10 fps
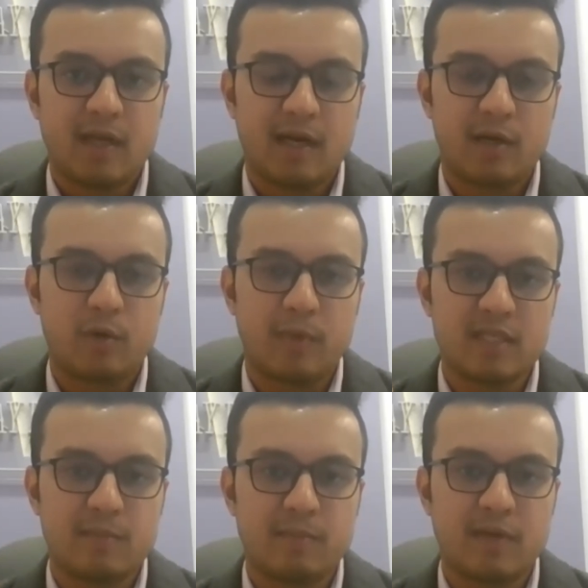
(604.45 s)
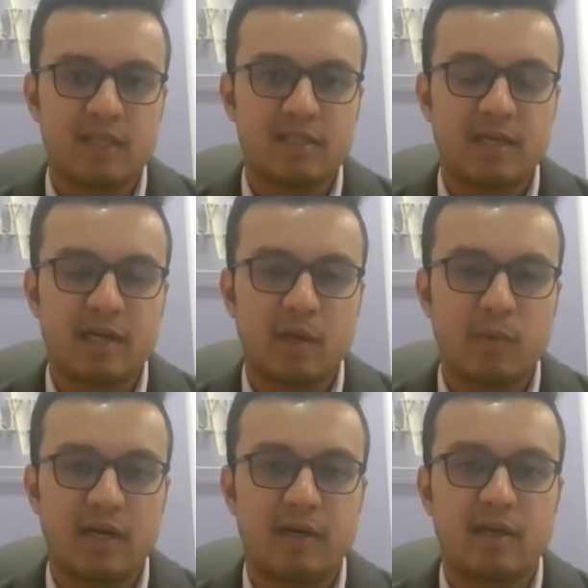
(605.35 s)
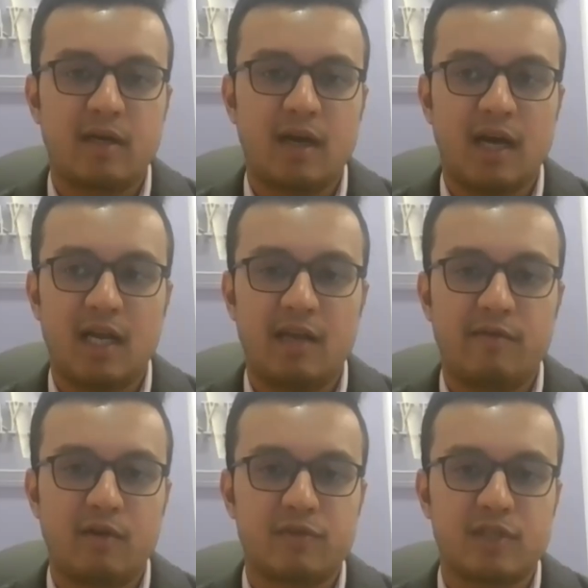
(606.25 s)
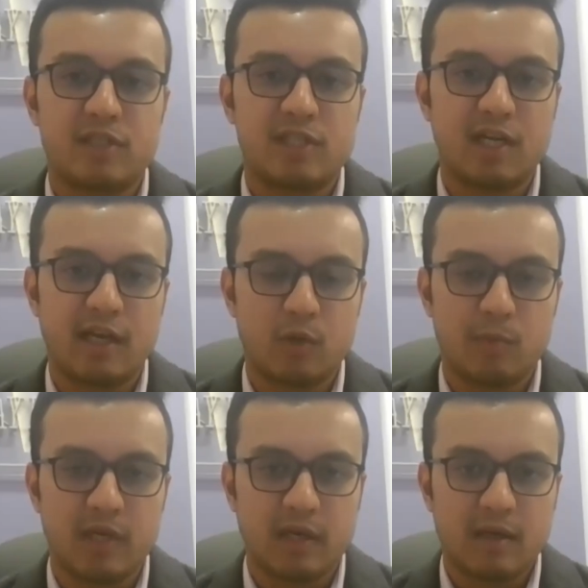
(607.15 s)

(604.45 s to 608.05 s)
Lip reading: and to place implants, it required high level of surgical acumen.